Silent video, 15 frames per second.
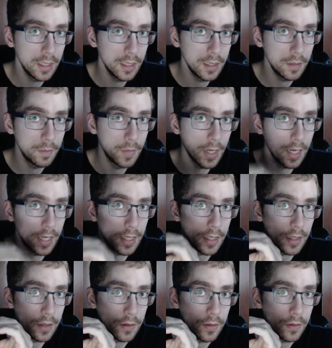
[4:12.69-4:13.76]
but
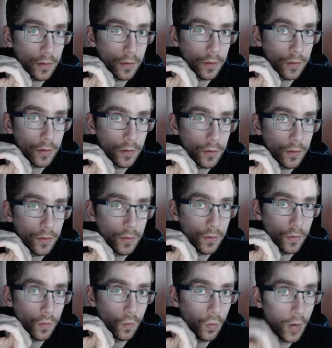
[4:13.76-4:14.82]

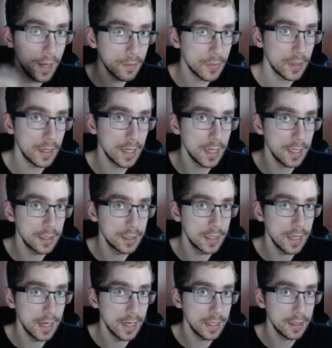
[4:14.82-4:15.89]
weaponize
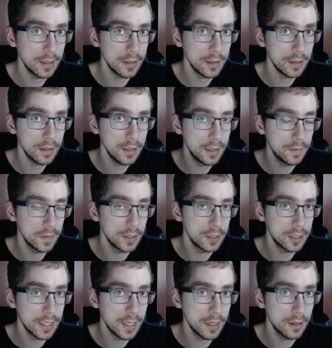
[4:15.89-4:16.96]
that in of
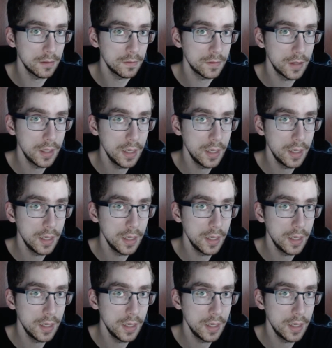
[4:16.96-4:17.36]
itself,